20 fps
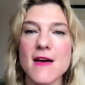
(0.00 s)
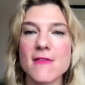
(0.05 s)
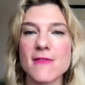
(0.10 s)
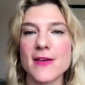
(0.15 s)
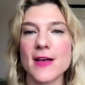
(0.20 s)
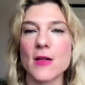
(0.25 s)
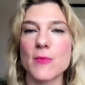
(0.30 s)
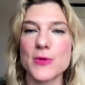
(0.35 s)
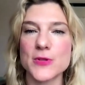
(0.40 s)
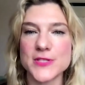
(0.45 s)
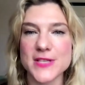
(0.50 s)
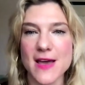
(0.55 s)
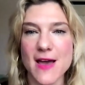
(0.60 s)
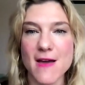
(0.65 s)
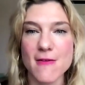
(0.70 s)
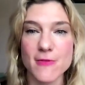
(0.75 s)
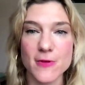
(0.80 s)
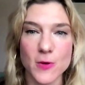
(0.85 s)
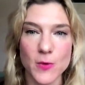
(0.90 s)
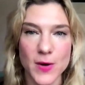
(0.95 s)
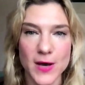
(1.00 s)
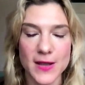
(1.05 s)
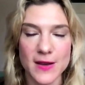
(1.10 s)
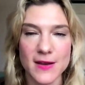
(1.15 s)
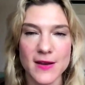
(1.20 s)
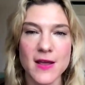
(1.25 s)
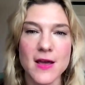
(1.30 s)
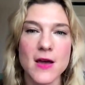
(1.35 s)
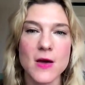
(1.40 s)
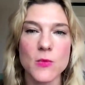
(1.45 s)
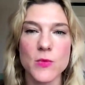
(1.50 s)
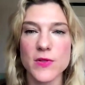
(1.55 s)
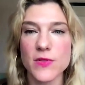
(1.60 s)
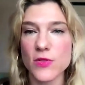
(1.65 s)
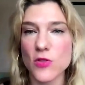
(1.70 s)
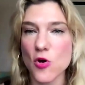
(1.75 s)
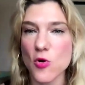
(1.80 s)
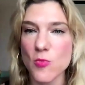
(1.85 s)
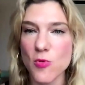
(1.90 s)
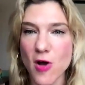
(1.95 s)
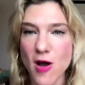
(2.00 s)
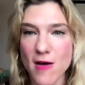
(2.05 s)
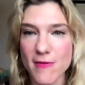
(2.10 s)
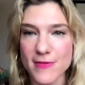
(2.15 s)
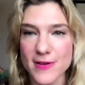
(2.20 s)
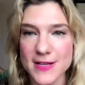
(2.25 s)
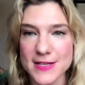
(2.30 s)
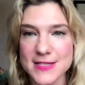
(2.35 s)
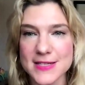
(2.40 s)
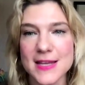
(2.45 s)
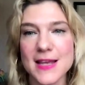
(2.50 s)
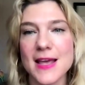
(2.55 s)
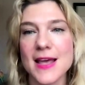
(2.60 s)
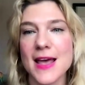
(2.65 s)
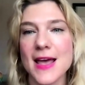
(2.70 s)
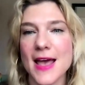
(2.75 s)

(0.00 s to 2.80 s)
available to everyone with no profit.